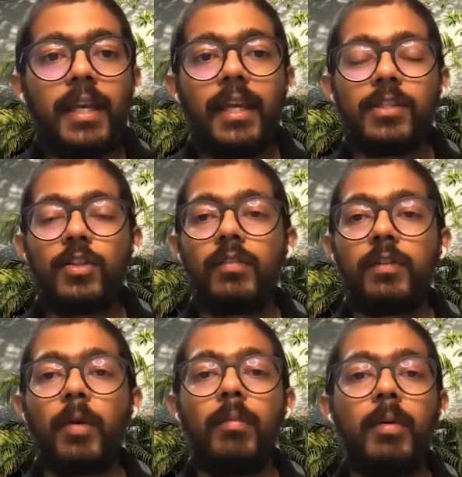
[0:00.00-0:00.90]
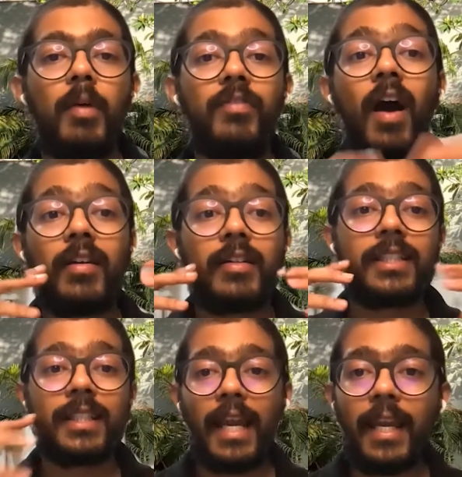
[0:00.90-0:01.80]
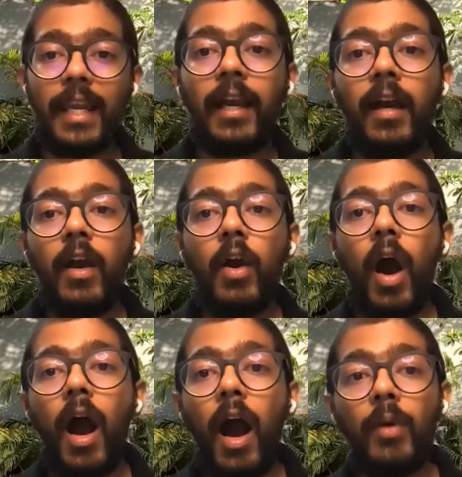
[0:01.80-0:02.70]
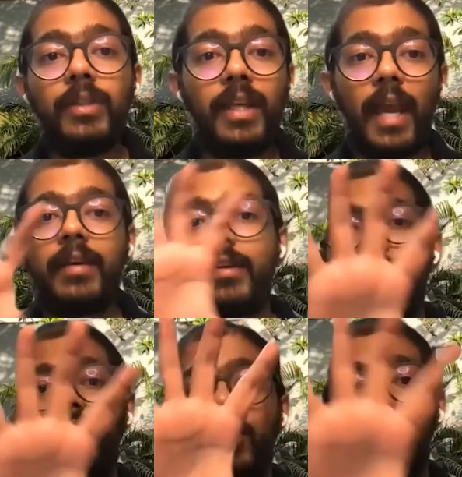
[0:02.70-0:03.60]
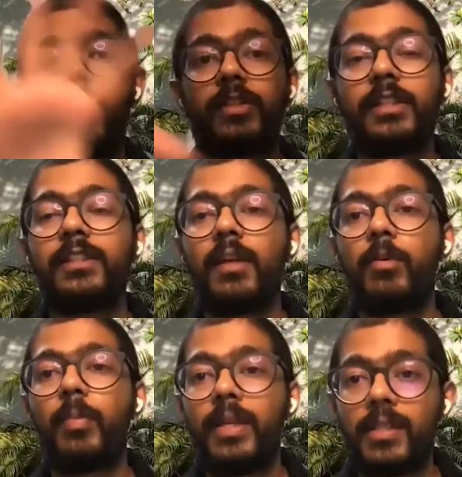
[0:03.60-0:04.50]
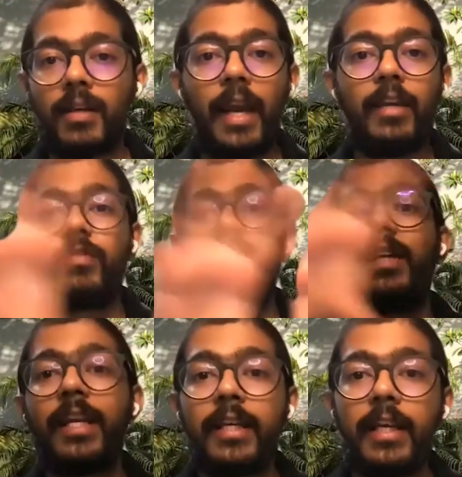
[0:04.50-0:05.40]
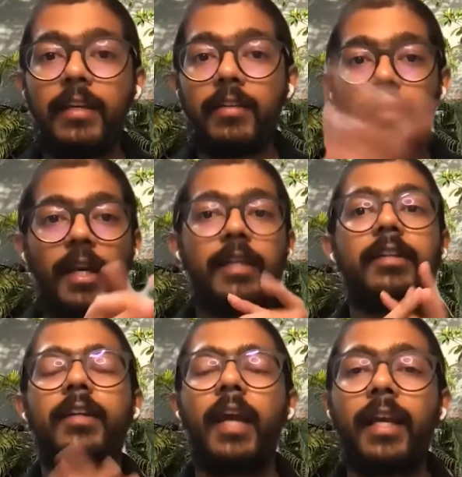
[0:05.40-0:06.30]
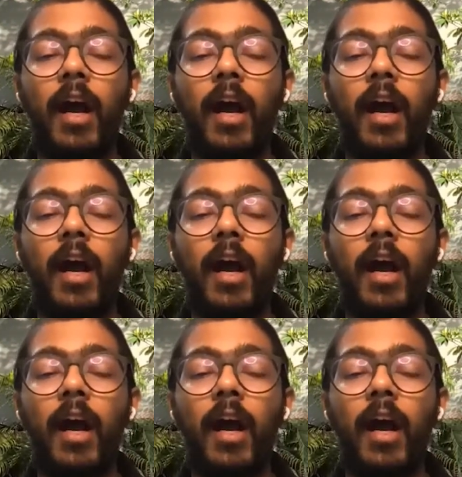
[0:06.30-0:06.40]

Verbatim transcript: They can solve the problem of understanding how the entities across these subdomains are kind of related, interrelated, right?